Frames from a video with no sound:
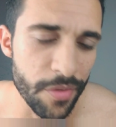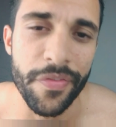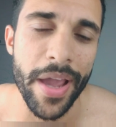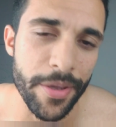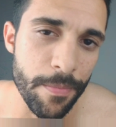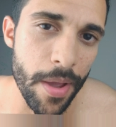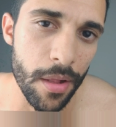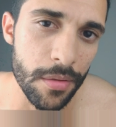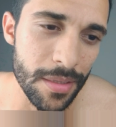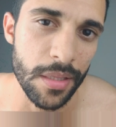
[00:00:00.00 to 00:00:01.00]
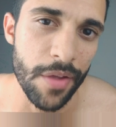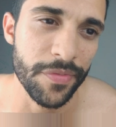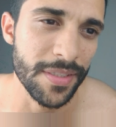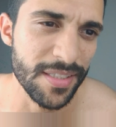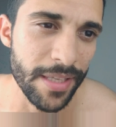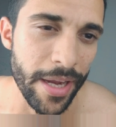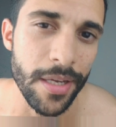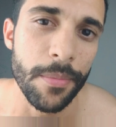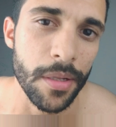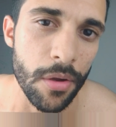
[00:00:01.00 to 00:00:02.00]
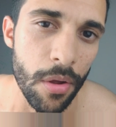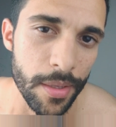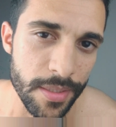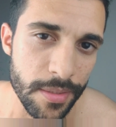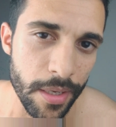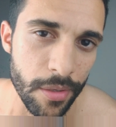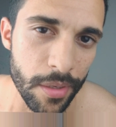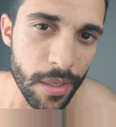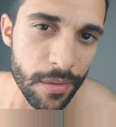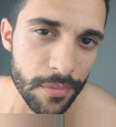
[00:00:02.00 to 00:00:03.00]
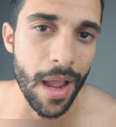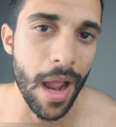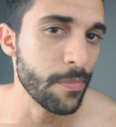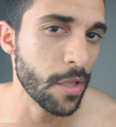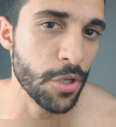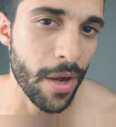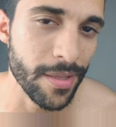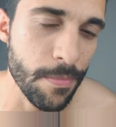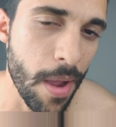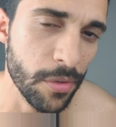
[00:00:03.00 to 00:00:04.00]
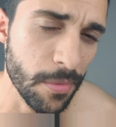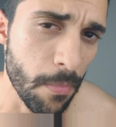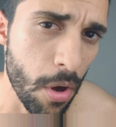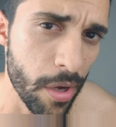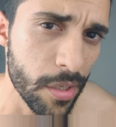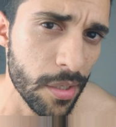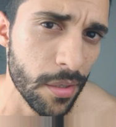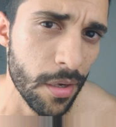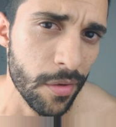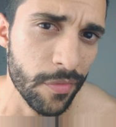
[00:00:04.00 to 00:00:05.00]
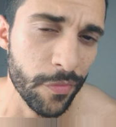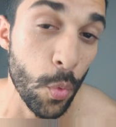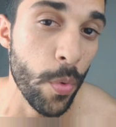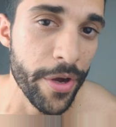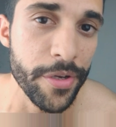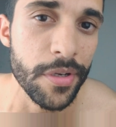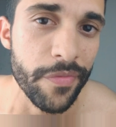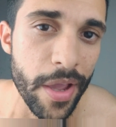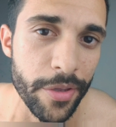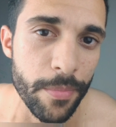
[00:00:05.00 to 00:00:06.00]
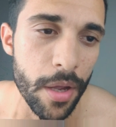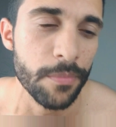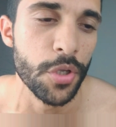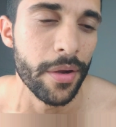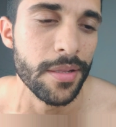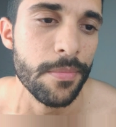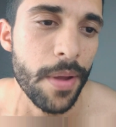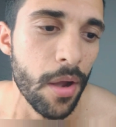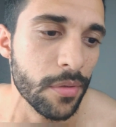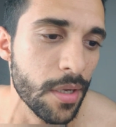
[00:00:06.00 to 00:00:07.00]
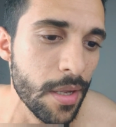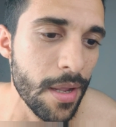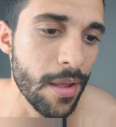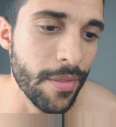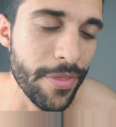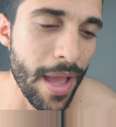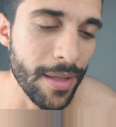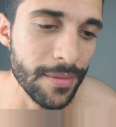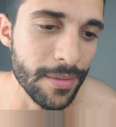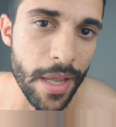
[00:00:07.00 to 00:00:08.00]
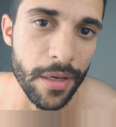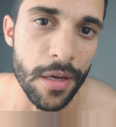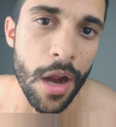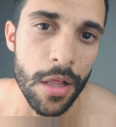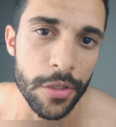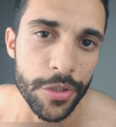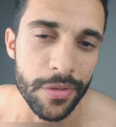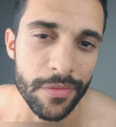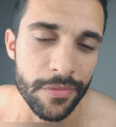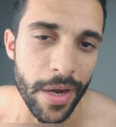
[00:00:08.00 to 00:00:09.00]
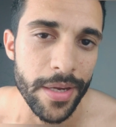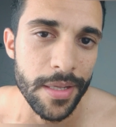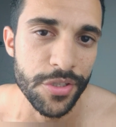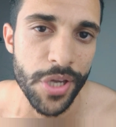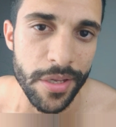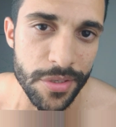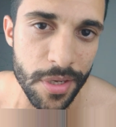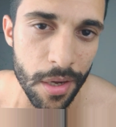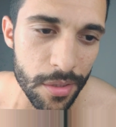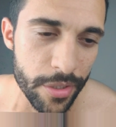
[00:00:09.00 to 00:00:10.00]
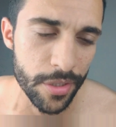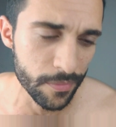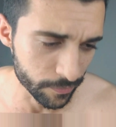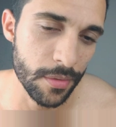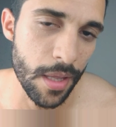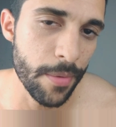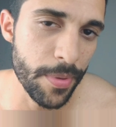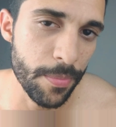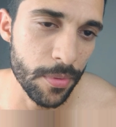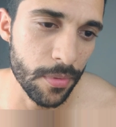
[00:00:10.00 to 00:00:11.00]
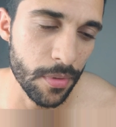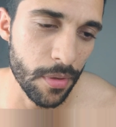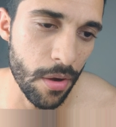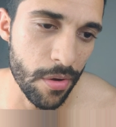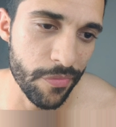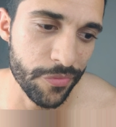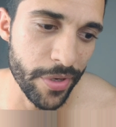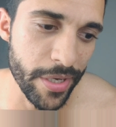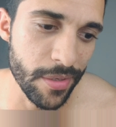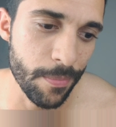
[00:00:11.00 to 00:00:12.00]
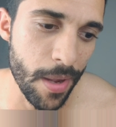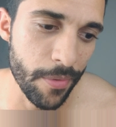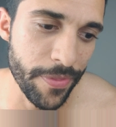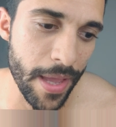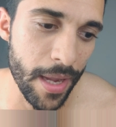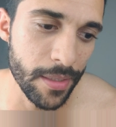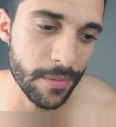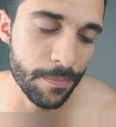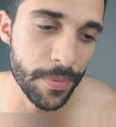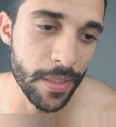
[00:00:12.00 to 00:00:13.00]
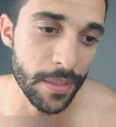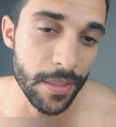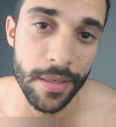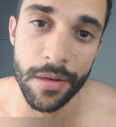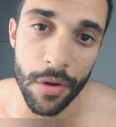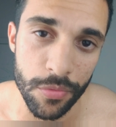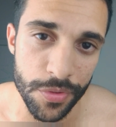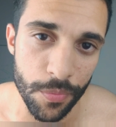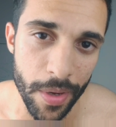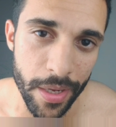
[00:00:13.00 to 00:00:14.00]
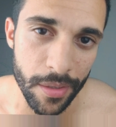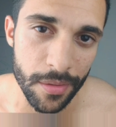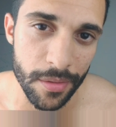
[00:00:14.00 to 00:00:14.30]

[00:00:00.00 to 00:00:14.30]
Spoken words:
The vacuum bell left a stain. I'm going to call it stain, okay? I'm not talking about the mark of wearing the vacuum bell. I'm talking about that color, right? It changed color. A lot of people are afraid about that, but it goes away.